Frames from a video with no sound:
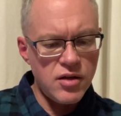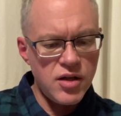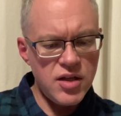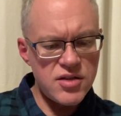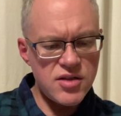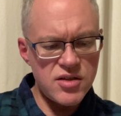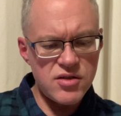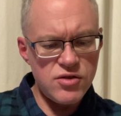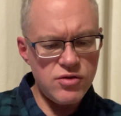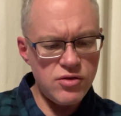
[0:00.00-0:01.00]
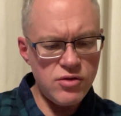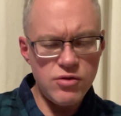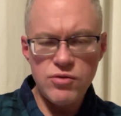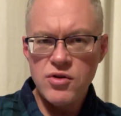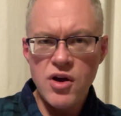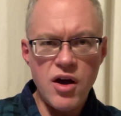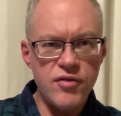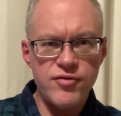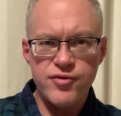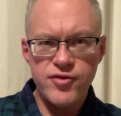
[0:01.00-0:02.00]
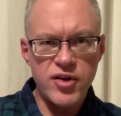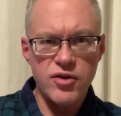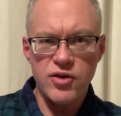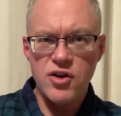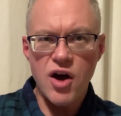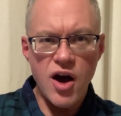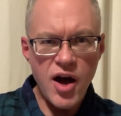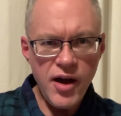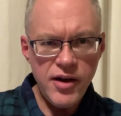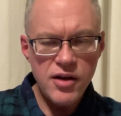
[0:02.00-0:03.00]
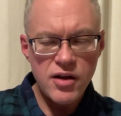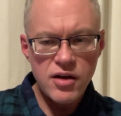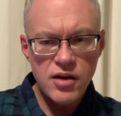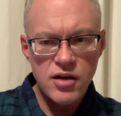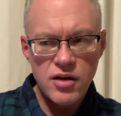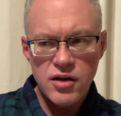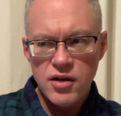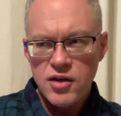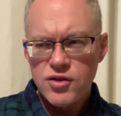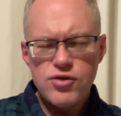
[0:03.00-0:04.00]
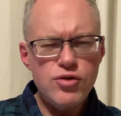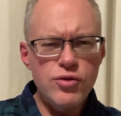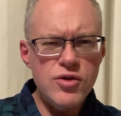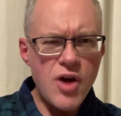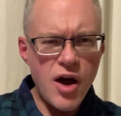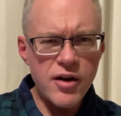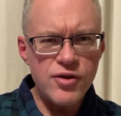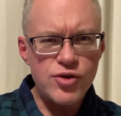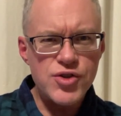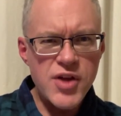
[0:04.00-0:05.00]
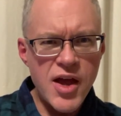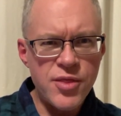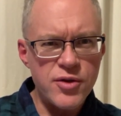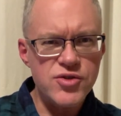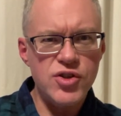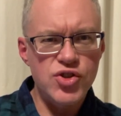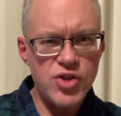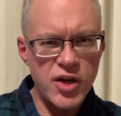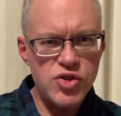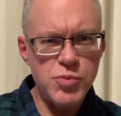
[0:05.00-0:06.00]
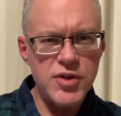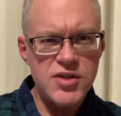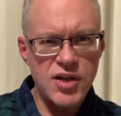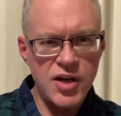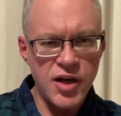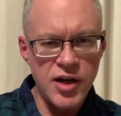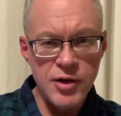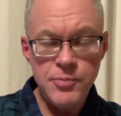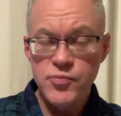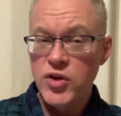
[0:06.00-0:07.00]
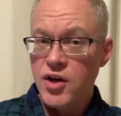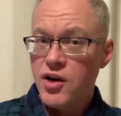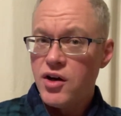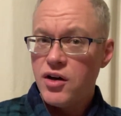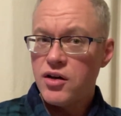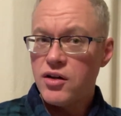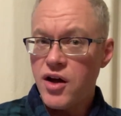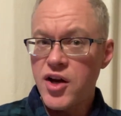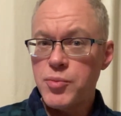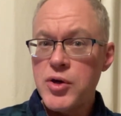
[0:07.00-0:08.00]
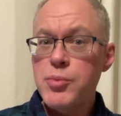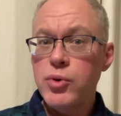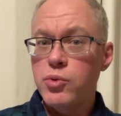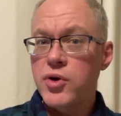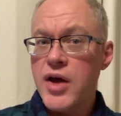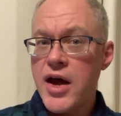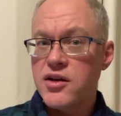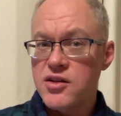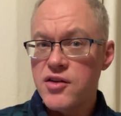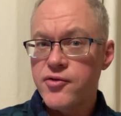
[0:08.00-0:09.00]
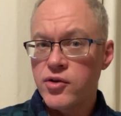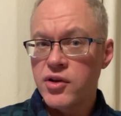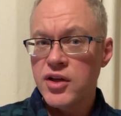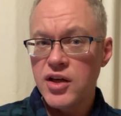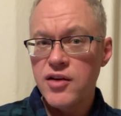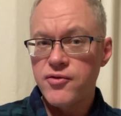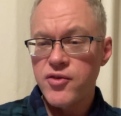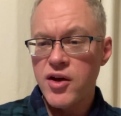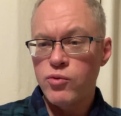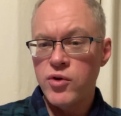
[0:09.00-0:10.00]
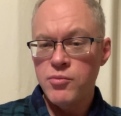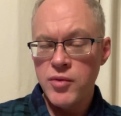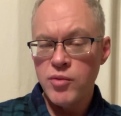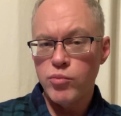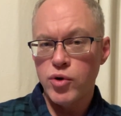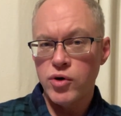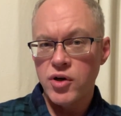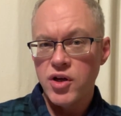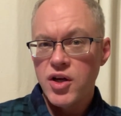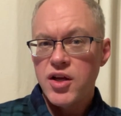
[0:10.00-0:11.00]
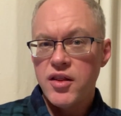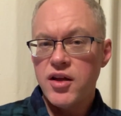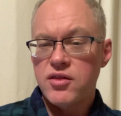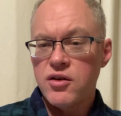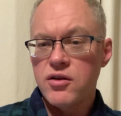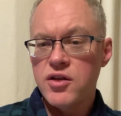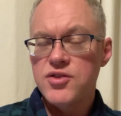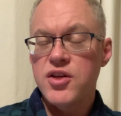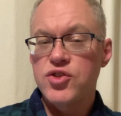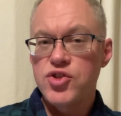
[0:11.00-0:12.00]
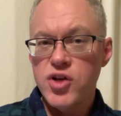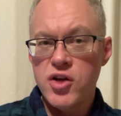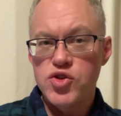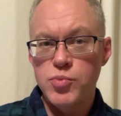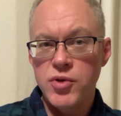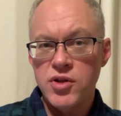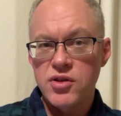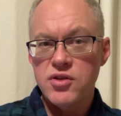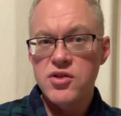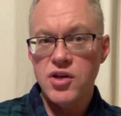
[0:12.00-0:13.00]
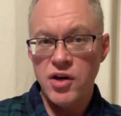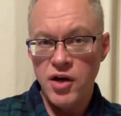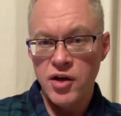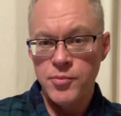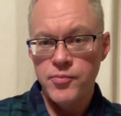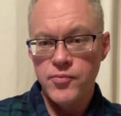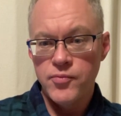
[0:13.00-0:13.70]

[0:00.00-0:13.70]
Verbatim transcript: He says, Do you not fear God? Do you not understand there's a judgment to come? a lot of people would act differently if they remembered that there is a judgment to come.